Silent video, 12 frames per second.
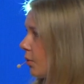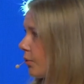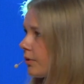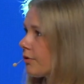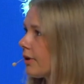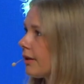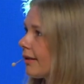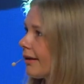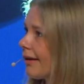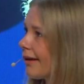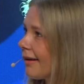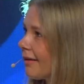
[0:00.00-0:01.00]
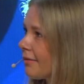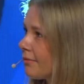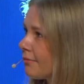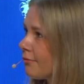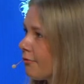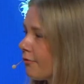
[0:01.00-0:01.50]
we're really
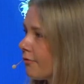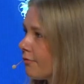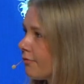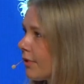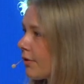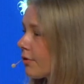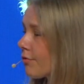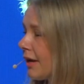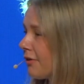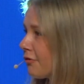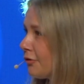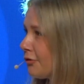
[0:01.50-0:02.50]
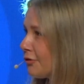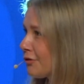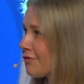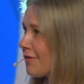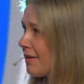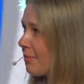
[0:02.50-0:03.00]
very grateful to
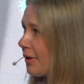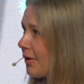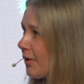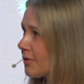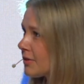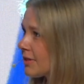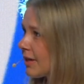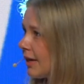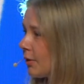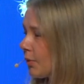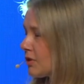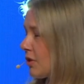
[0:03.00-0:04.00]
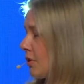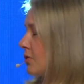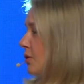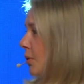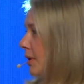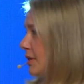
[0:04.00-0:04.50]
Ukraine because it was not
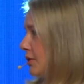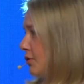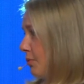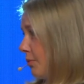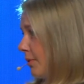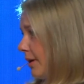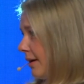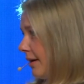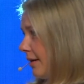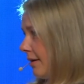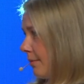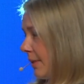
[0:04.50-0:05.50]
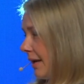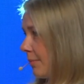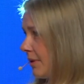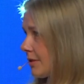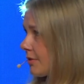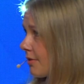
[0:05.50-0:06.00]
so easy to
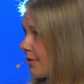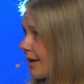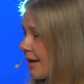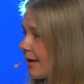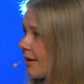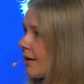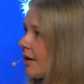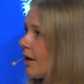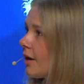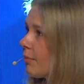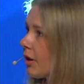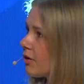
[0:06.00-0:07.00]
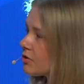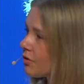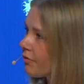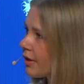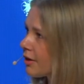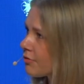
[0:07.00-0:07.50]
make business there because
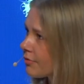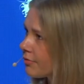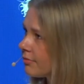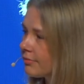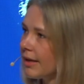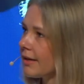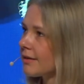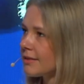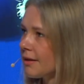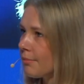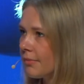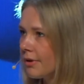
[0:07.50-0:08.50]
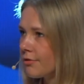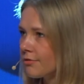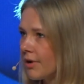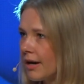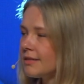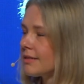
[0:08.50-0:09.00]
of the some
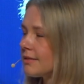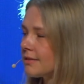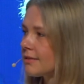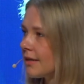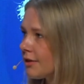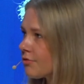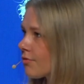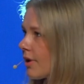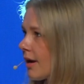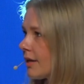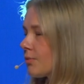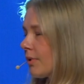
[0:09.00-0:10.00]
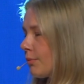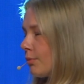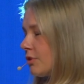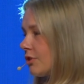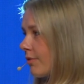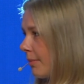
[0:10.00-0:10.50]
crisis, etc. As we're a
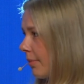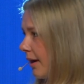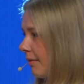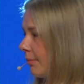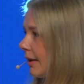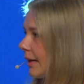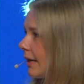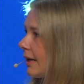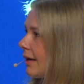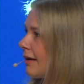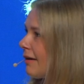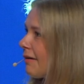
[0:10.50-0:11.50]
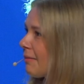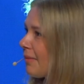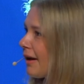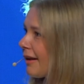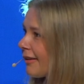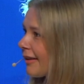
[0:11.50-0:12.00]
bootstrap company,
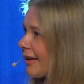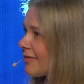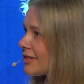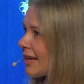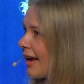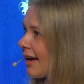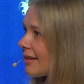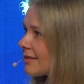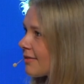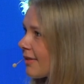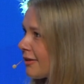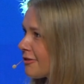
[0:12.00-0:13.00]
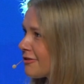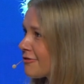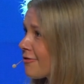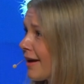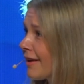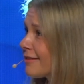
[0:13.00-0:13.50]
but it gives us that
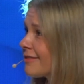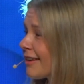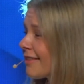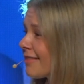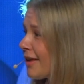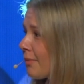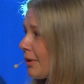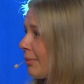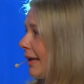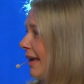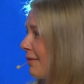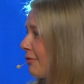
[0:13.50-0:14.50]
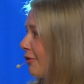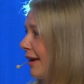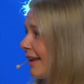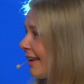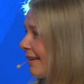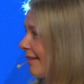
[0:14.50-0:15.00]
strength. And then when we came to
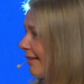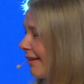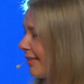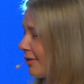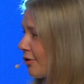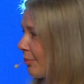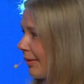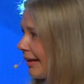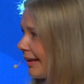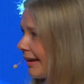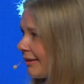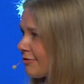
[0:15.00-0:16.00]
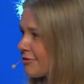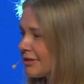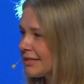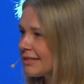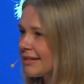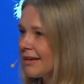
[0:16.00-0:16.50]
any other European
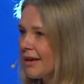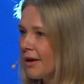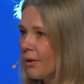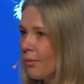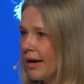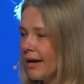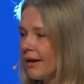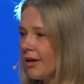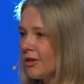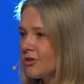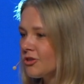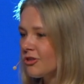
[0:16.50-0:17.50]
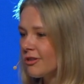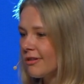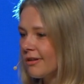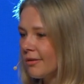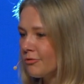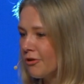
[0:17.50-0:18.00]
countries, where each
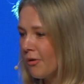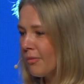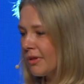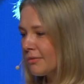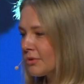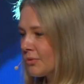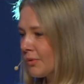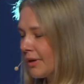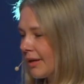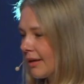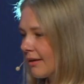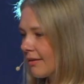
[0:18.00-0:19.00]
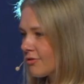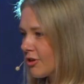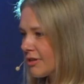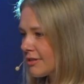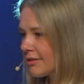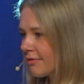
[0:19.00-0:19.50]
problems we
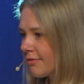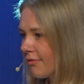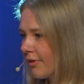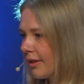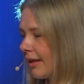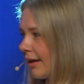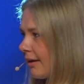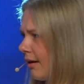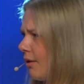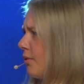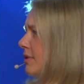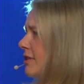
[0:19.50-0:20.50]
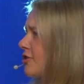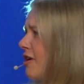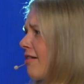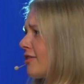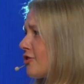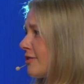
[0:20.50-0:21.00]
just feel like, oh, it's
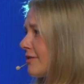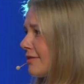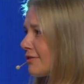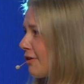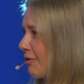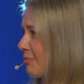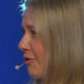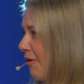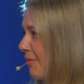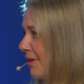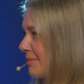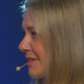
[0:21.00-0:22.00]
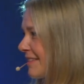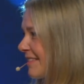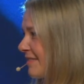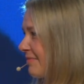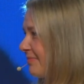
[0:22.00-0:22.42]
challenges, it's not problems.